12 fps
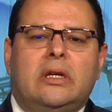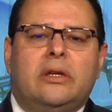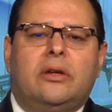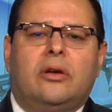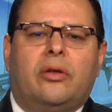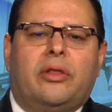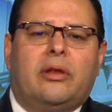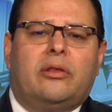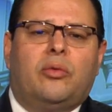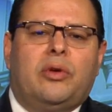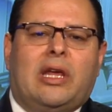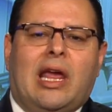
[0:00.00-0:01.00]
that
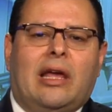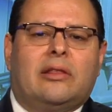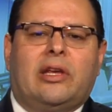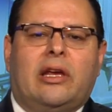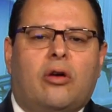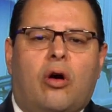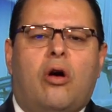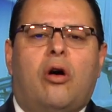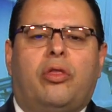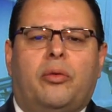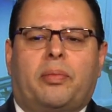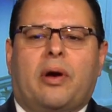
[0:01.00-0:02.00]
we can't take
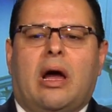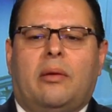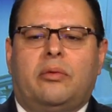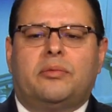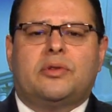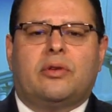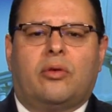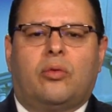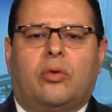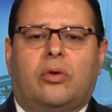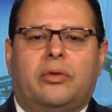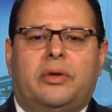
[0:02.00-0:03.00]
all the problems of the
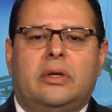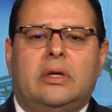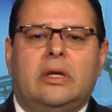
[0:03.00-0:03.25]
world.